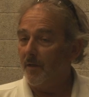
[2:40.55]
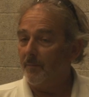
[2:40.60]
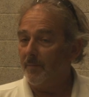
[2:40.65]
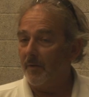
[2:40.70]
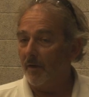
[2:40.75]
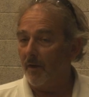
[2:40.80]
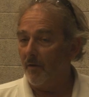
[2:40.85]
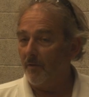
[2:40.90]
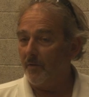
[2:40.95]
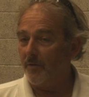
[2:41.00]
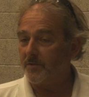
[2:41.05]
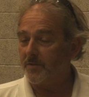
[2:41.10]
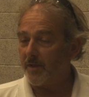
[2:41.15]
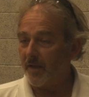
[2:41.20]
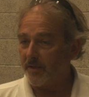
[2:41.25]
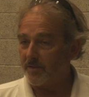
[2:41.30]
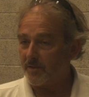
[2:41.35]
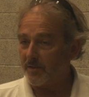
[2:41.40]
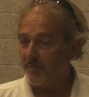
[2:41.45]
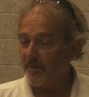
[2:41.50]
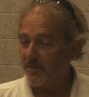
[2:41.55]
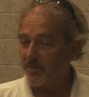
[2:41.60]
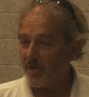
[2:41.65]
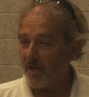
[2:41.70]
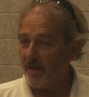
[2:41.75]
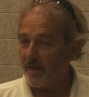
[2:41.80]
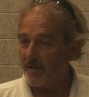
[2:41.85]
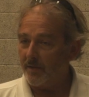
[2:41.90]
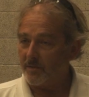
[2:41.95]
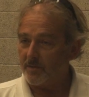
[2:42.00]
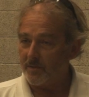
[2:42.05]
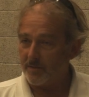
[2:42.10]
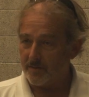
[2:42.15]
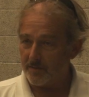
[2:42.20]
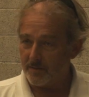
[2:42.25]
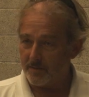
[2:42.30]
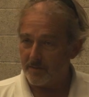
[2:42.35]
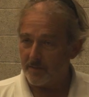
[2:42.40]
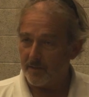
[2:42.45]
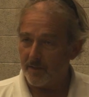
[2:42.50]
But all those things can be changed
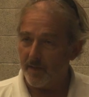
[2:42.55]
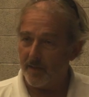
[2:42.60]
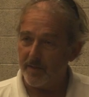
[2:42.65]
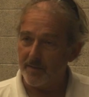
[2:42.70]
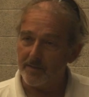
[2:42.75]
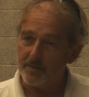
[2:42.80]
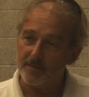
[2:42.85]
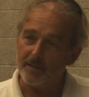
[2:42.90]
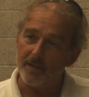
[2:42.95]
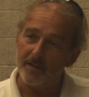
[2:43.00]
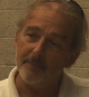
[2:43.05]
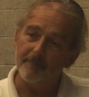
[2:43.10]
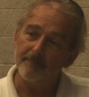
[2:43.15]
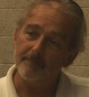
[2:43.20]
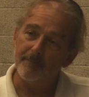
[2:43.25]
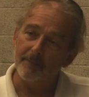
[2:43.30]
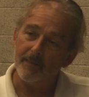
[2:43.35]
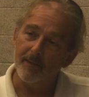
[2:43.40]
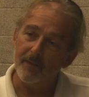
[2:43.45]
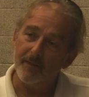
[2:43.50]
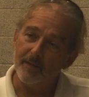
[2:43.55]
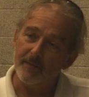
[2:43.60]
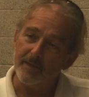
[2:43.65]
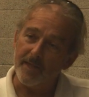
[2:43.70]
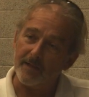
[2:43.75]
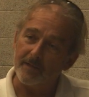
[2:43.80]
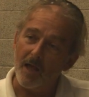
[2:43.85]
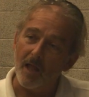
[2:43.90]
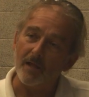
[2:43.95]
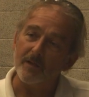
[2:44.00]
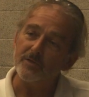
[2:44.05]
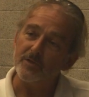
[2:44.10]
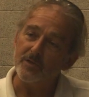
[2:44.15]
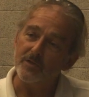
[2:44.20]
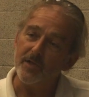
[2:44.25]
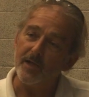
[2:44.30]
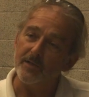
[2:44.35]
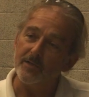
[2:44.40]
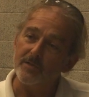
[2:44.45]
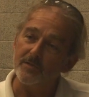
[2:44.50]
as technology
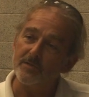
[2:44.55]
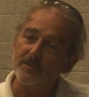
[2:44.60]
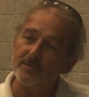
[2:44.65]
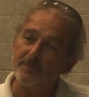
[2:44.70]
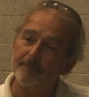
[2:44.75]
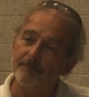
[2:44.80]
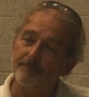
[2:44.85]
changes.